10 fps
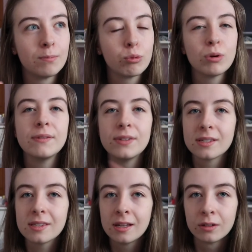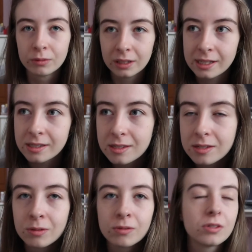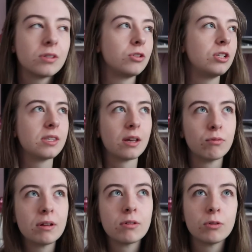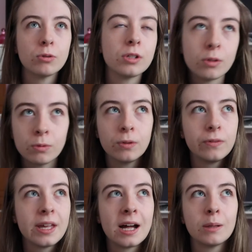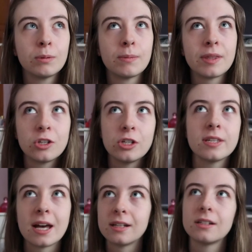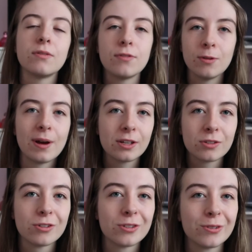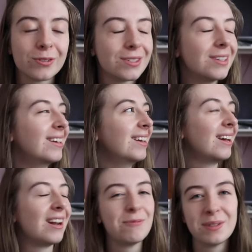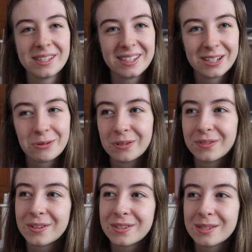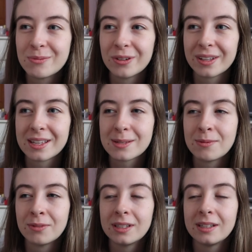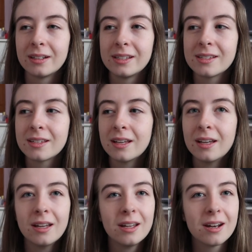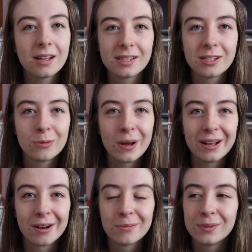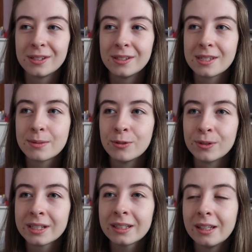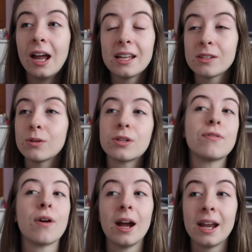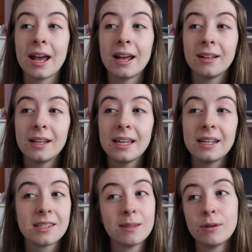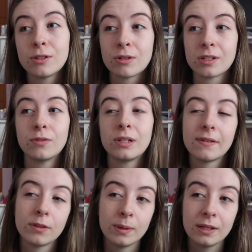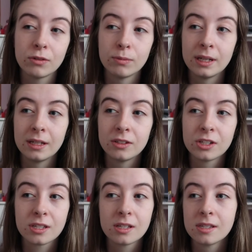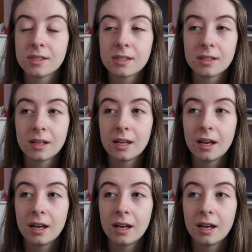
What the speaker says: previously unreleased songs. So she's like re-recorded all of the album and then she's added a few extra songs. And I've been listening to all of those this morning and that's been really nice. Nice to wake up to this morning. It is also Friday. It is the most stressful day of the week for me just because